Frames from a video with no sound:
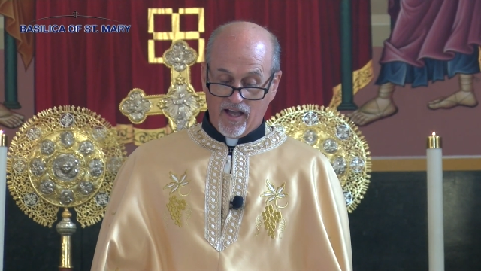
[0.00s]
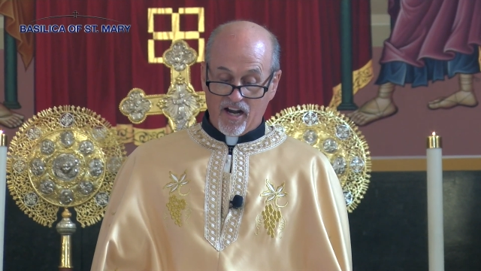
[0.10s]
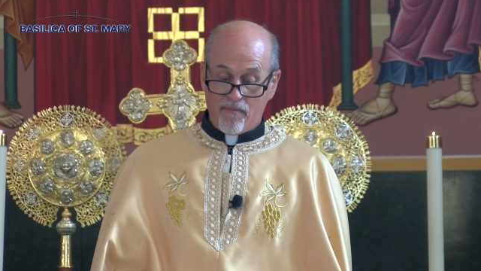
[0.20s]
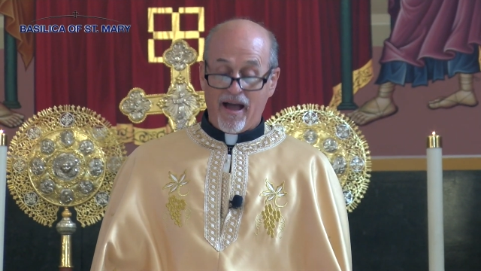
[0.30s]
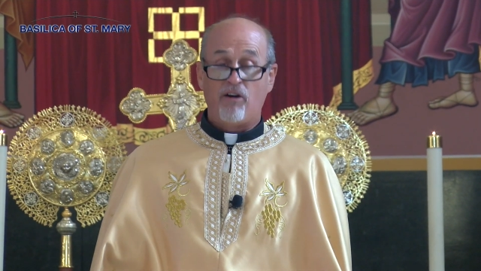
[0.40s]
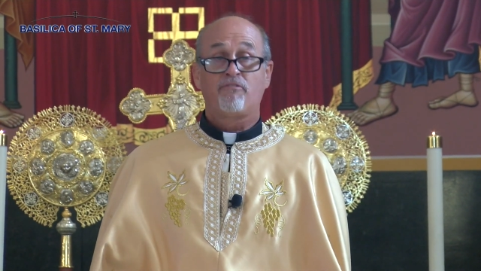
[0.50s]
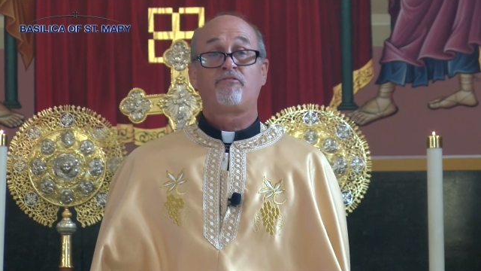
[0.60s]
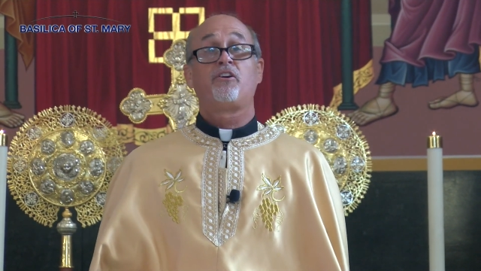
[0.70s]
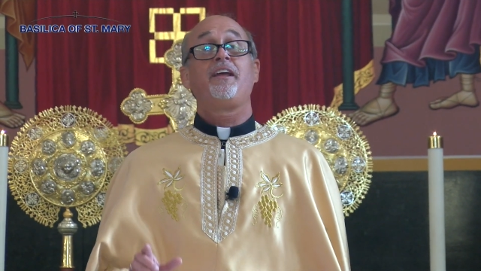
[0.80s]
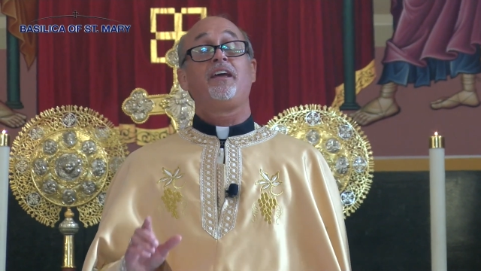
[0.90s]
and about
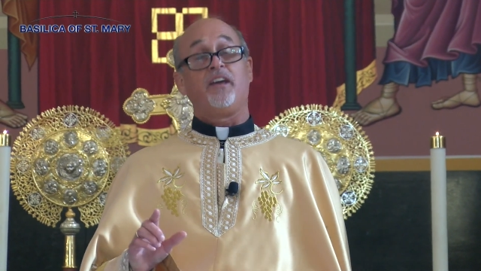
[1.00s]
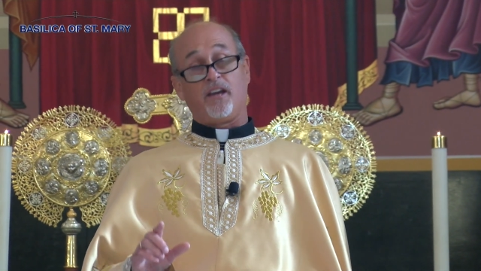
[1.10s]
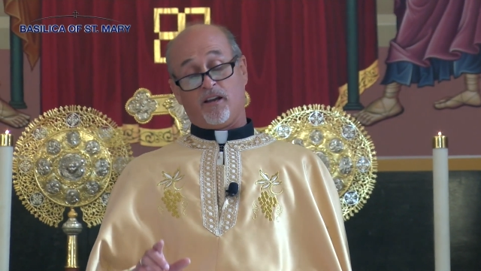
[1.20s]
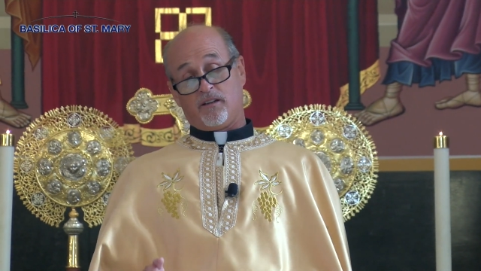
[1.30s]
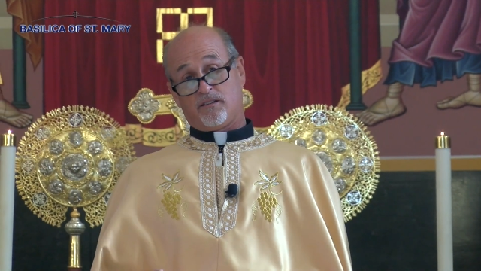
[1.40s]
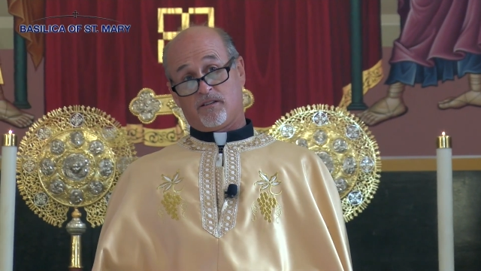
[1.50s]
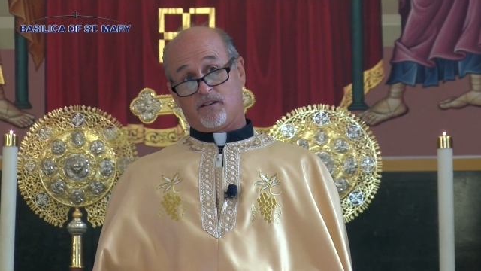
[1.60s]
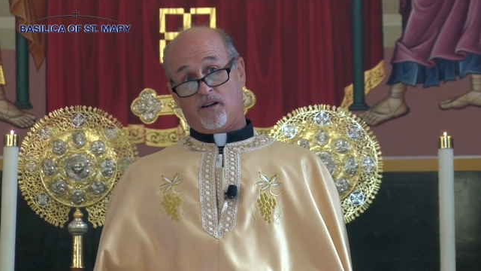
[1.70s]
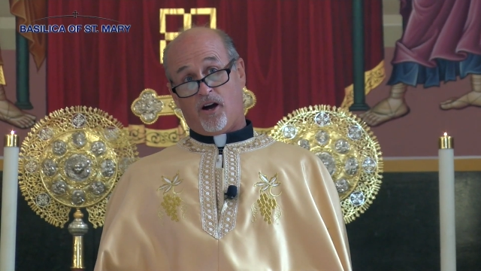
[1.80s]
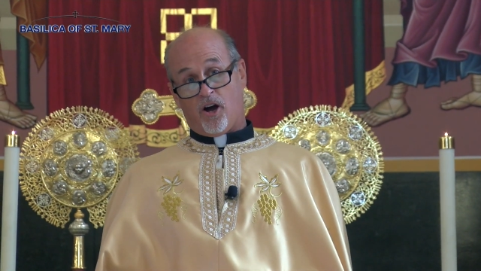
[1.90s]
freeing
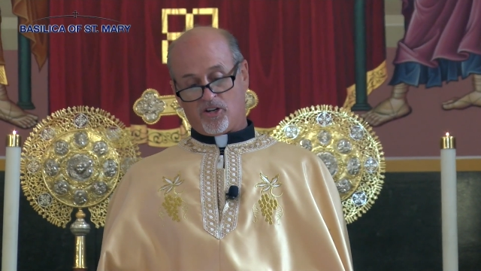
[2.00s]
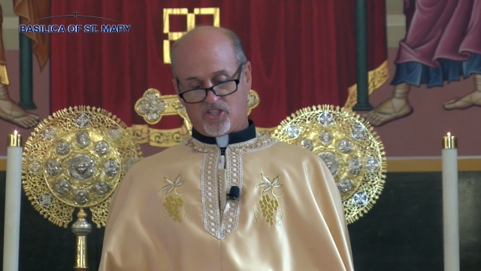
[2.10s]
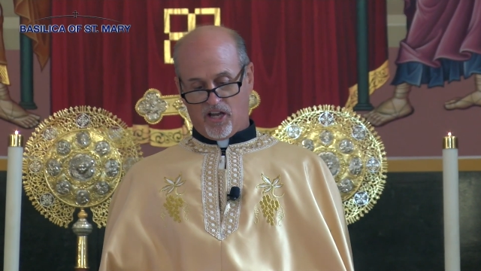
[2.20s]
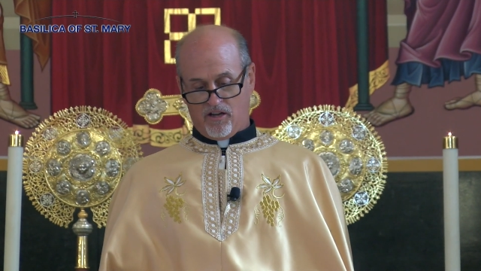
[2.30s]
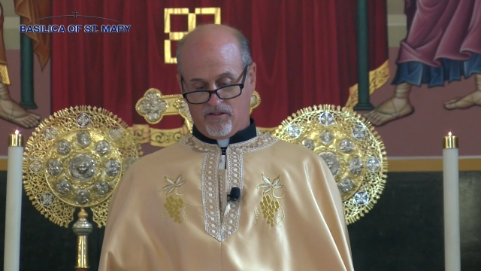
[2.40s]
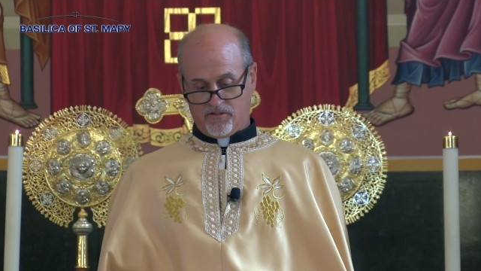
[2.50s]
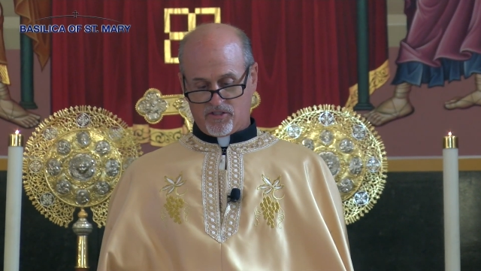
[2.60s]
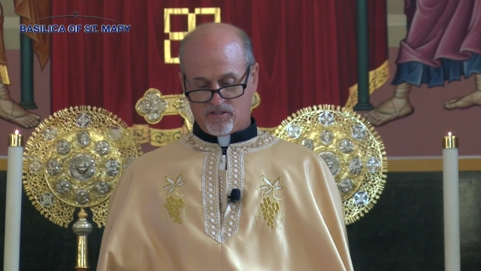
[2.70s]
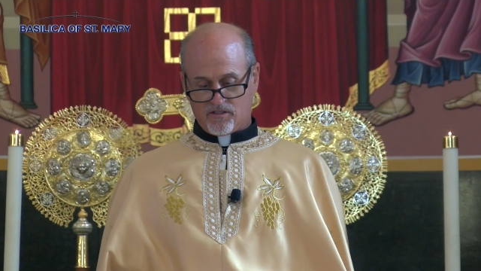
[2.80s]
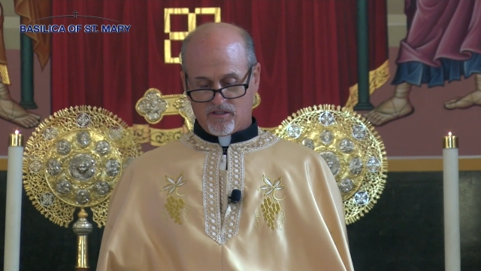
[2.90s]

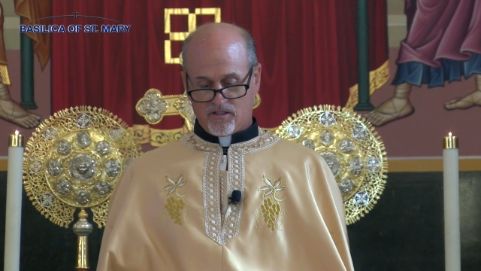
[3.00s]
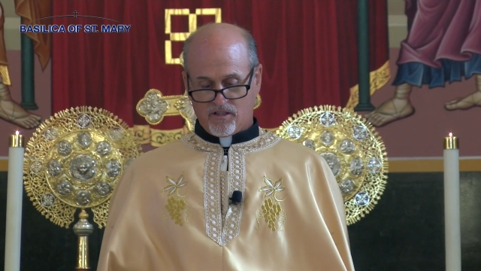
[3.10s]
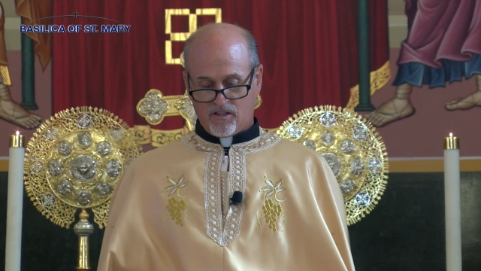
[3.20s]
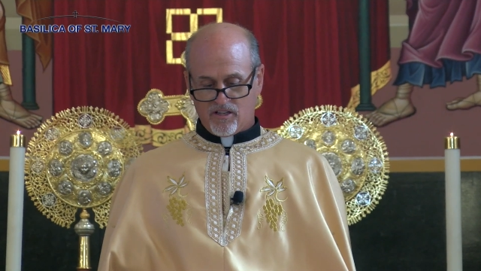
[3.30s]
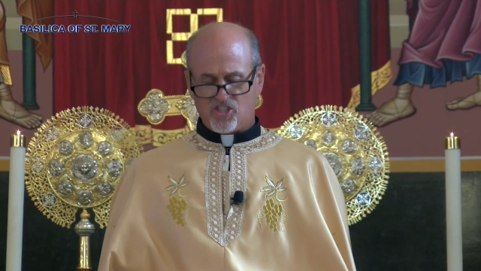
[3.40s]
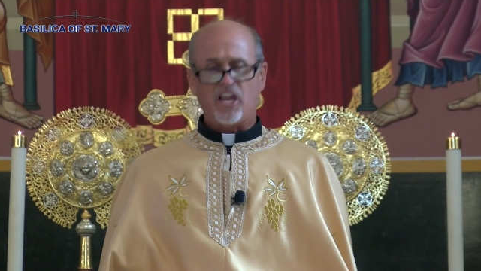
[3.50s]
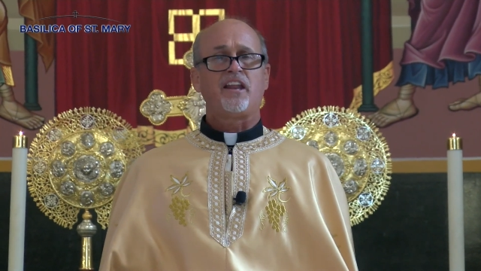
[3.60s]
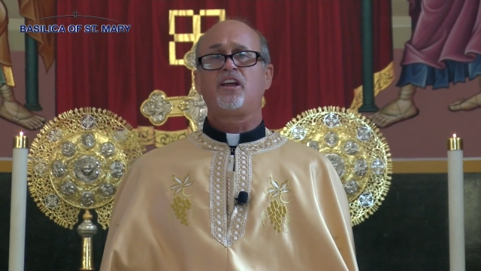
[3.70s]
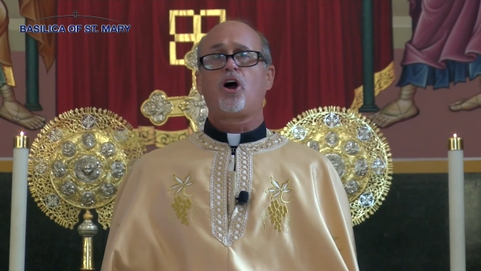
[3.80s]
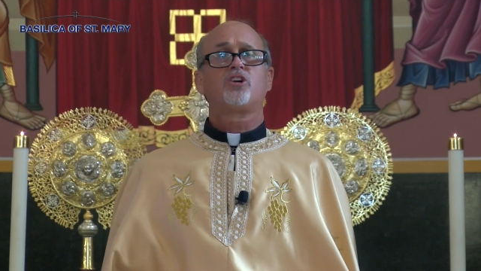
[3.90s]
ourselves,
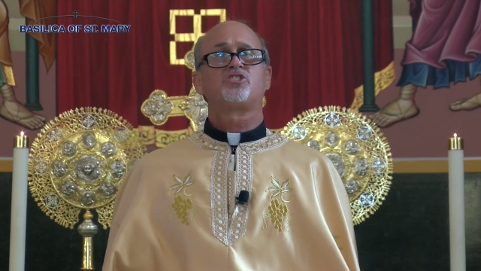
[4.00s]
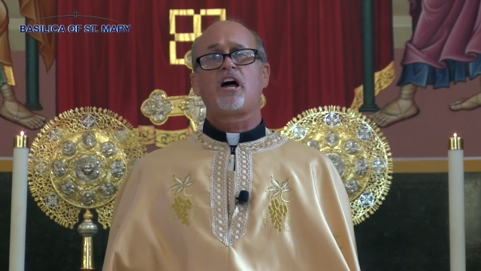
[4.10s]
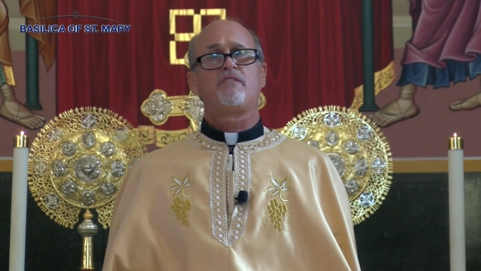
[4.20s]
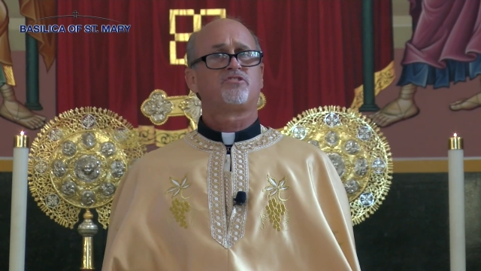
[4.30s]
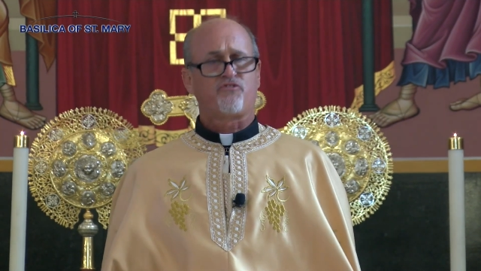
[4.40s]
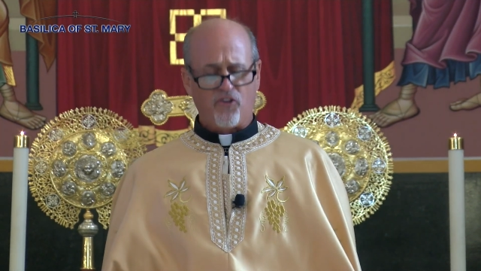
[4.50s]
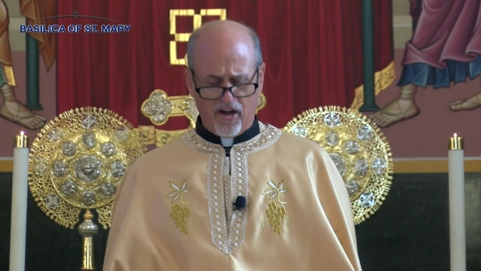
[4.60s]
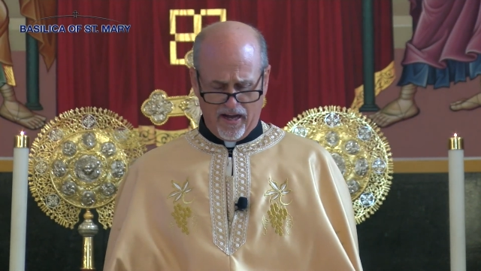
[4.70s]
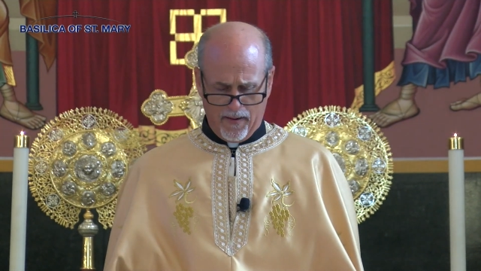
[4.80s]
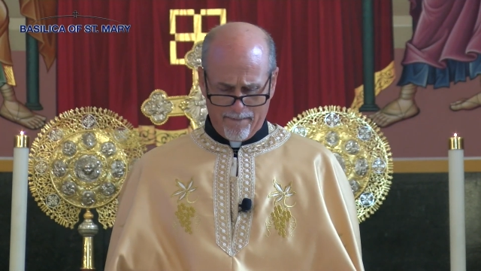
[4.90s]
setting ourselves
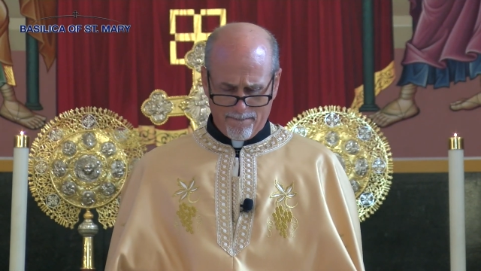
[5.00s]
free,